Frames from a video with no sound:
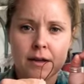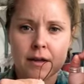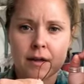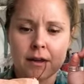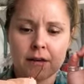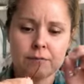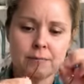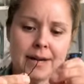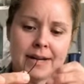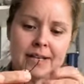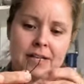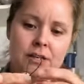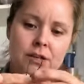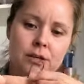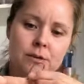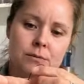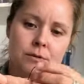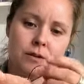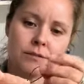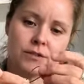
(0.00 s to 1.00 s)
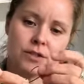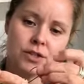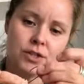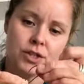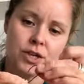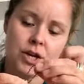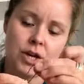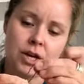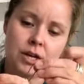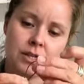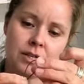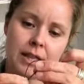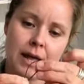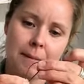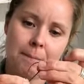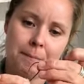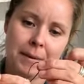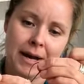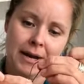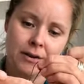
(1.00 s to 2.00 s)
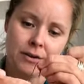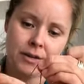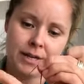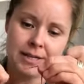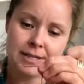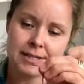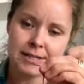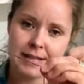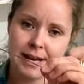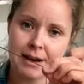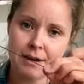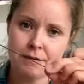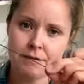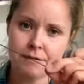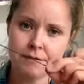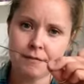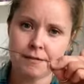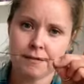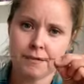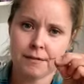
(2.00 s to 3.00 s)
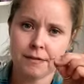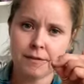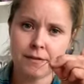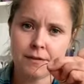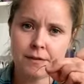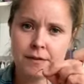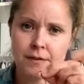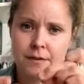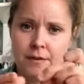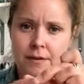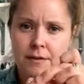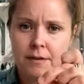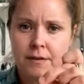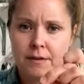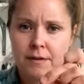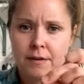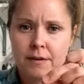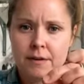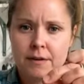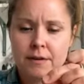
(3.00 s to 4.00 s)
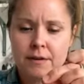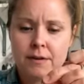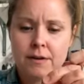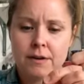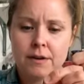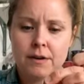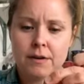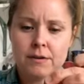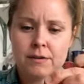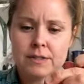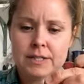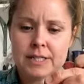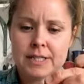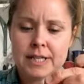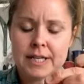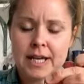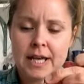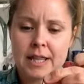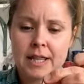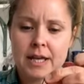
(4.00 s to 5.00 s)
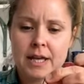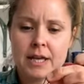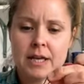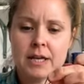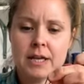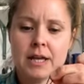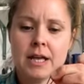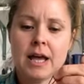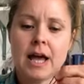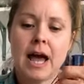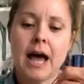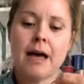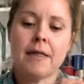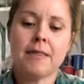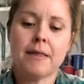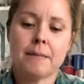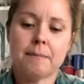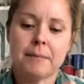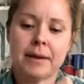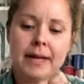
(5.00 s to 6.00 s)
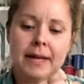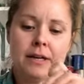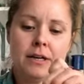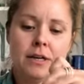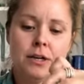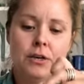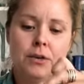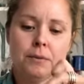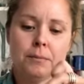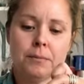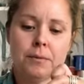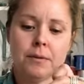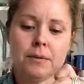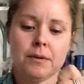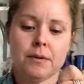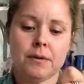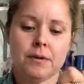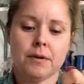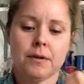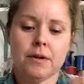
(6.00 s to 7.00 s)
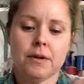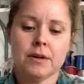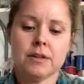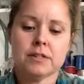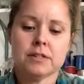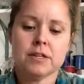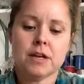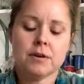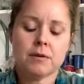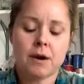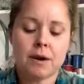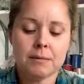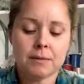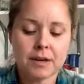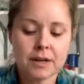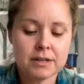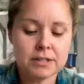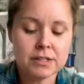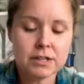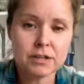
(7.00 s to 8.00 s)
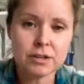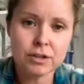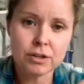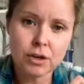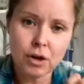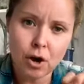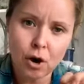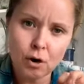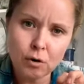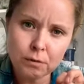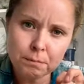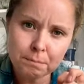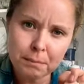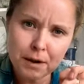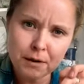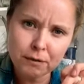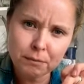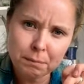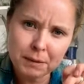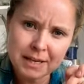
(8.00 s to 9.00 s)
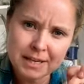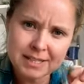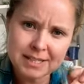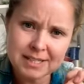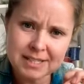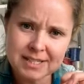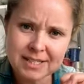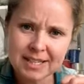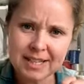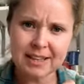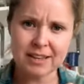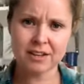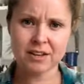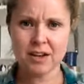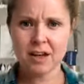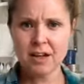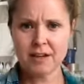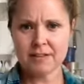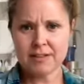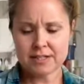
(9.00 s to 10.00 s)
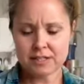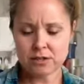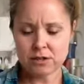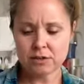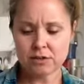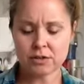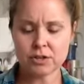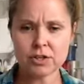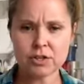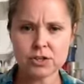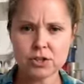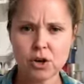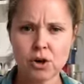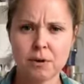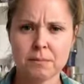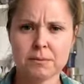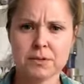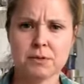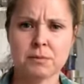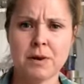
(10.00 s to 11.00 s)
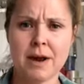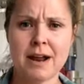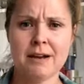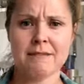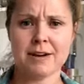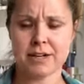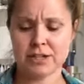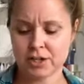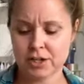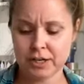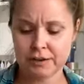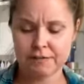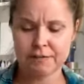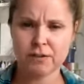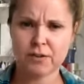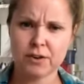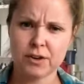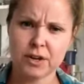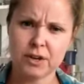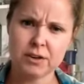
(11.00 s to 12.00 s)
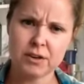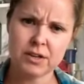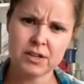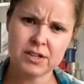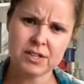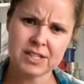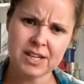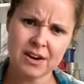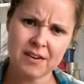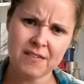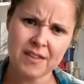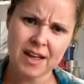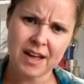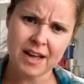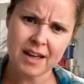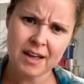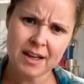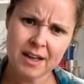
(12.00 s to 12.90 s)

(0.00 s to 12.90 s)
I've made a loop, so I've just turned that back on itself, hold it together, and then make a loop. So I'm going to hold both pieces together. It's not a good top to wear actually for you. Can you see it on there?